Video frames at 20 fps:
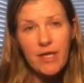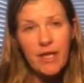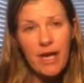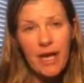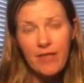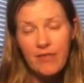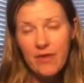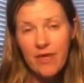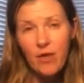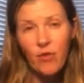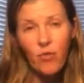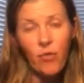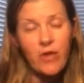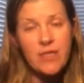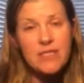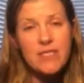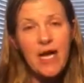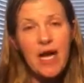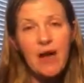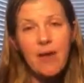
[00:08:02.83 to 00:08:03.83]
And I think
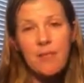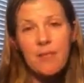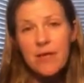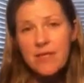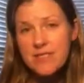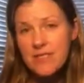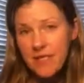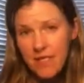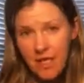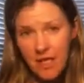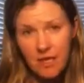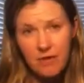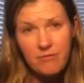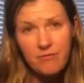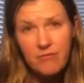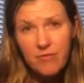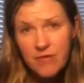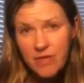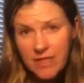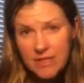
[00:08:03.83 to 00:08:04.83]
one time is enough
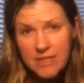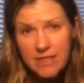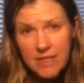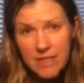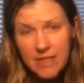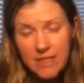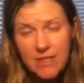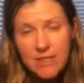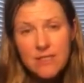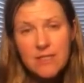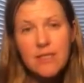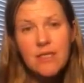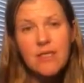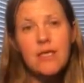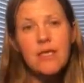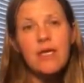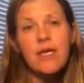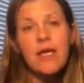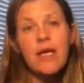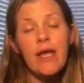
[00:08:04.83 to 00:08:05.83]
for these kids.
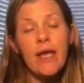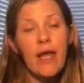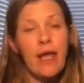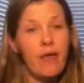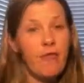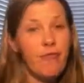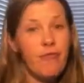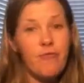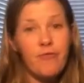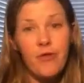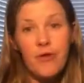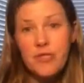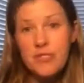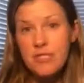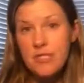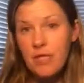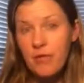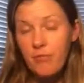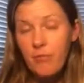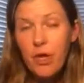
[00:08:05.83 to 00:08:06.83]
If there's
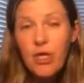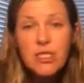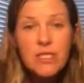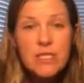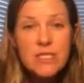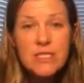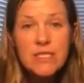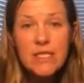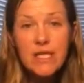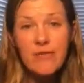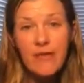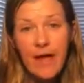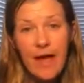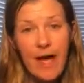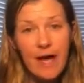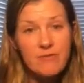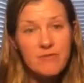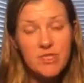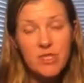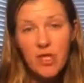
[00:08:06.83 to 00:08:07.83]
an emergency and they
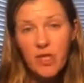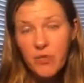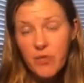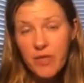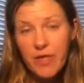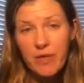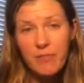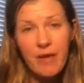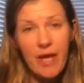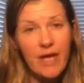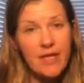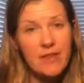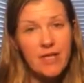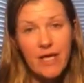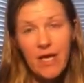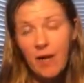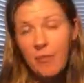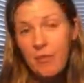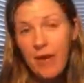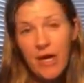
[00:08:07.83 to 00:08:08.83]
have to go really
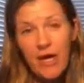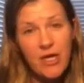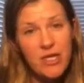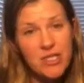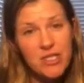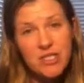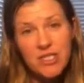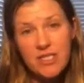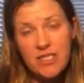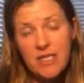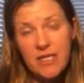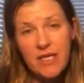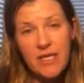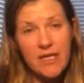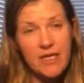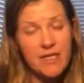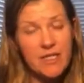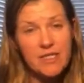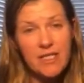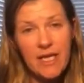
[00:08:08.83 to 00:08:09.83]
badly, a parent's just going to
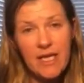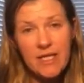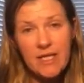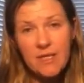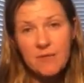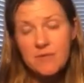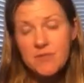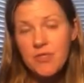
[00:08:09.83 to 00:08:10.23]
need to take them.